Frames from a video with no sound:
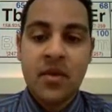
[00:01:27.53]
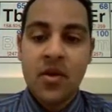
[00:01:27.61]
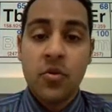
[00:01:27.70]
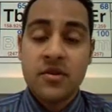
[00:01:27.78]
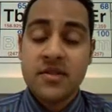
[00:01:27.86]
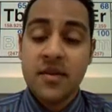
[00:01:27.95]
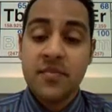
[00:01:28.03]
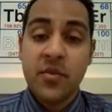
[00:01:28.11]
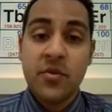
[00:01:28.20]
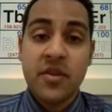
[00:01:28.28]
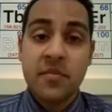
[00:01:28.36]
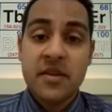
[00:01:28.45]
where
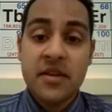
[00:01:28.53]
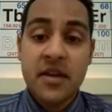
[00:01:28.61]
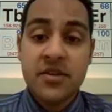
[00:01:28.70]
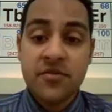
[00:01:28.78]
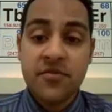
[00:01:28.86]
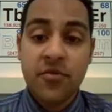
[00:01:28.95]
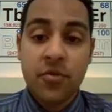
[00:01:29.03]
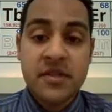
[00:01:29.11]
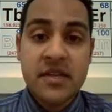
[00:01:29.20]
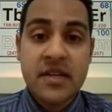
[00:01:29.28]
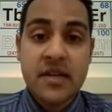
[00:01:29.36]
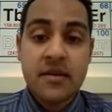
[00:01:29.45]
something with a pH of
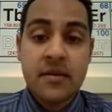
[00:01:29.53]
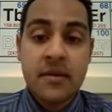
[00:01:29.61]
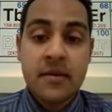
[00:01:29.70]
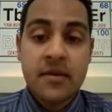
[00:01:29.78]
14